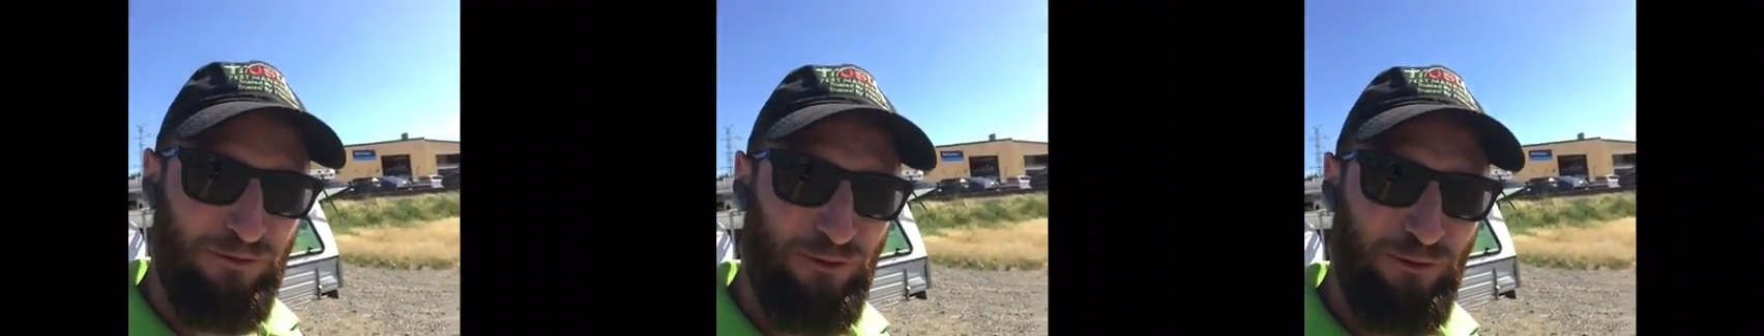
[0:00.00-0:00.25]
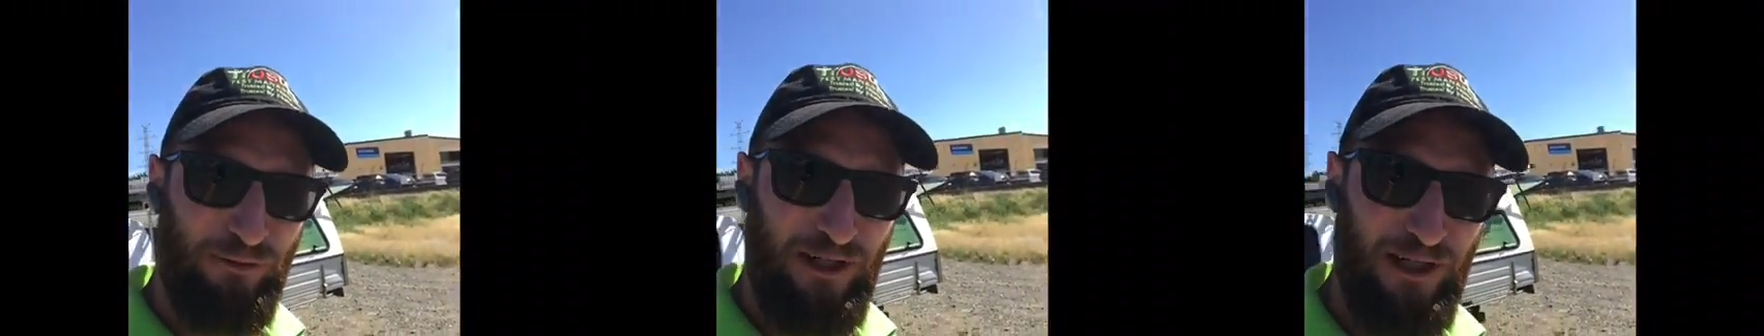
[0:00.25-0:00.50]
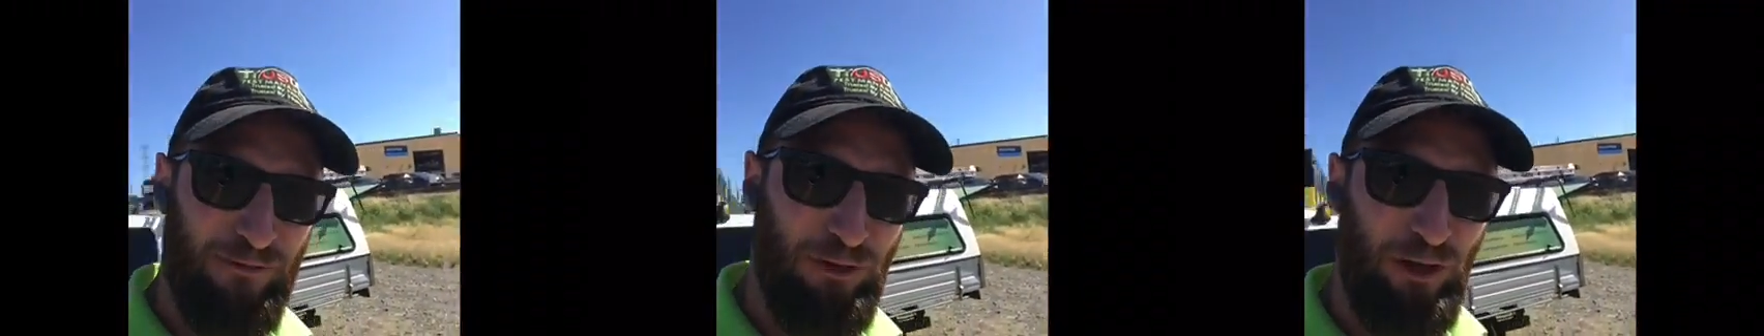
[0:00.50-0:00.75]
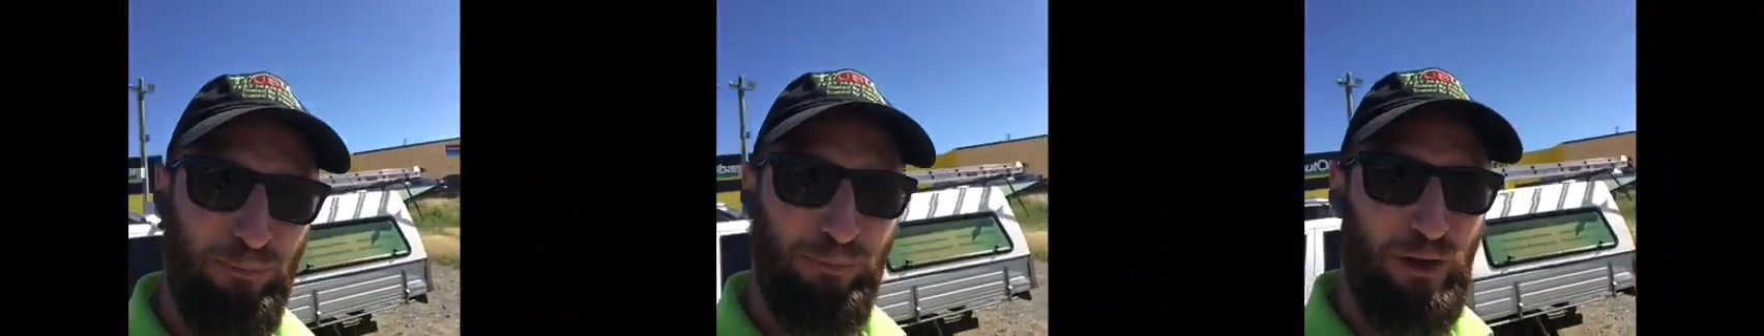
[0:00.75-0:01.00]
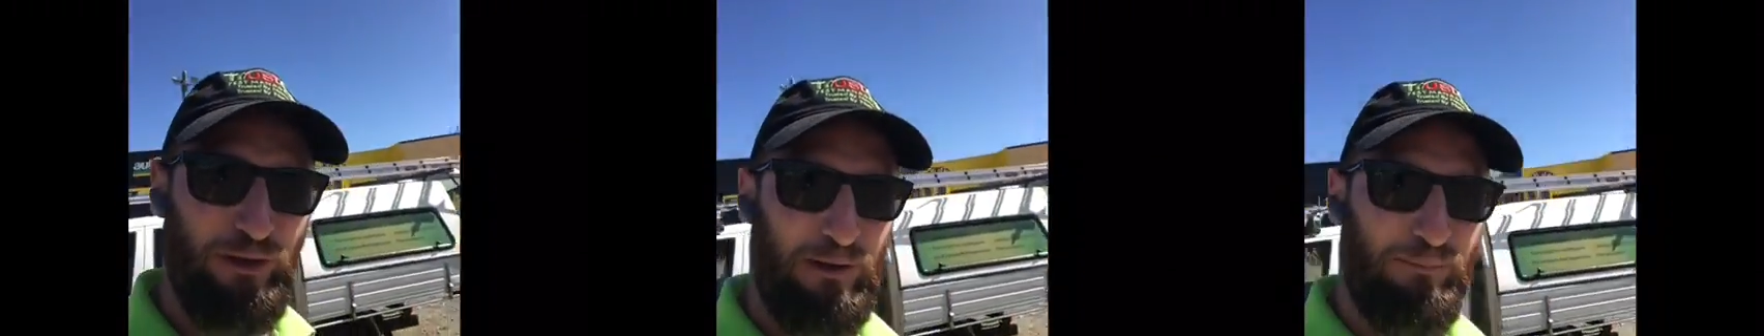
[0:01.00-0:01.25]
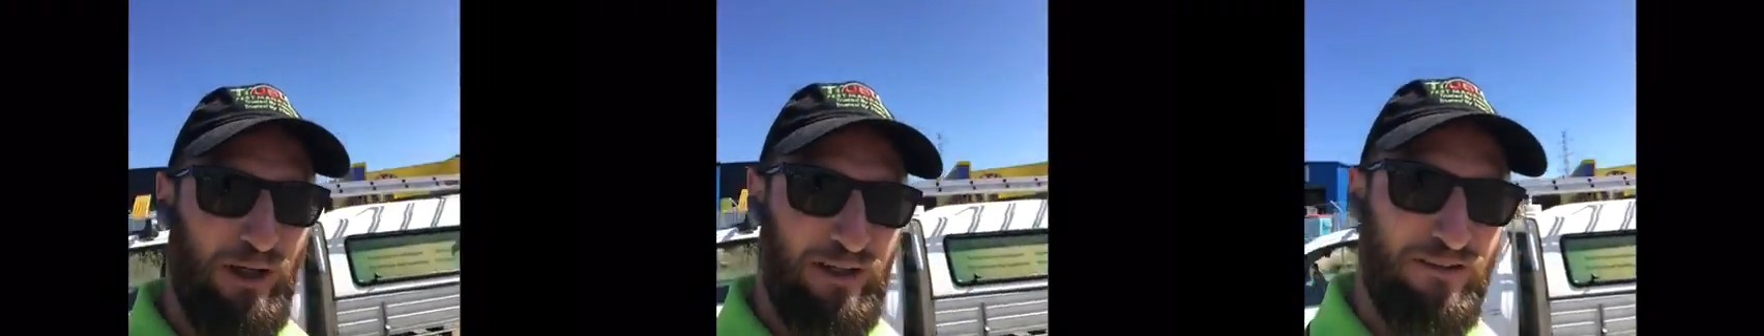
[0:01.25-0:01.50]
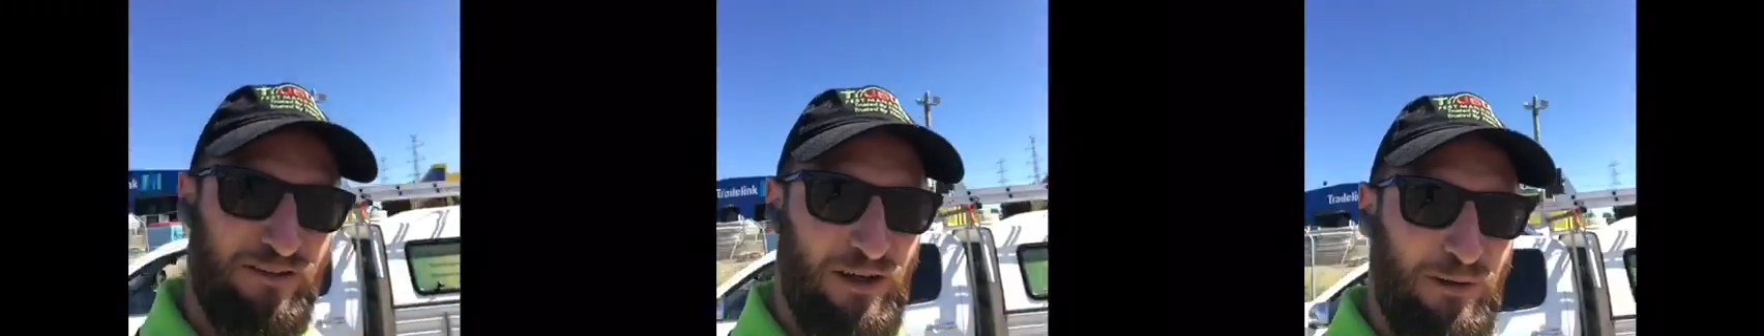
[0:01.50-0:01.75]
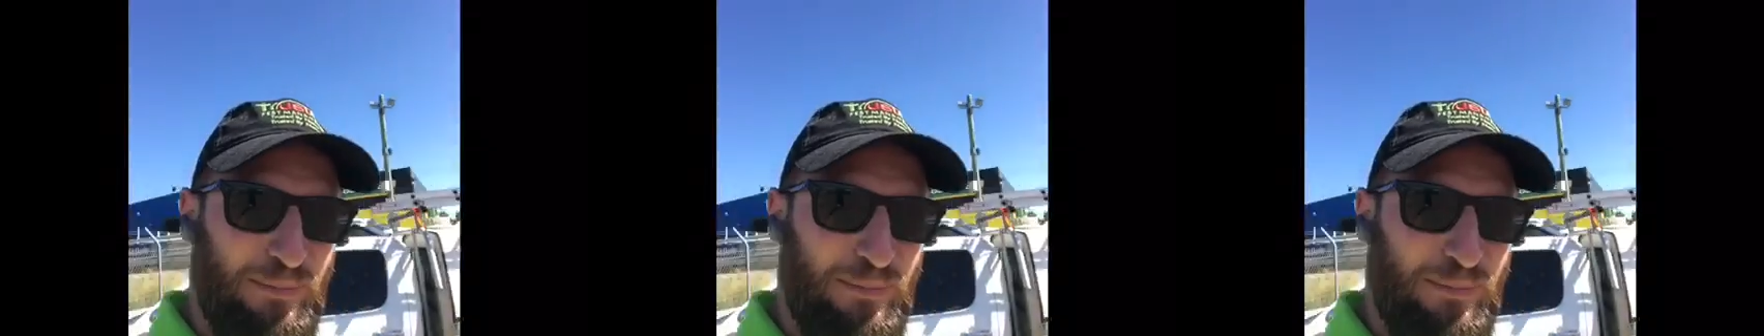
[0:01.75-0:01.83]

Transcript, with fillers: for uh, a rodent program like so,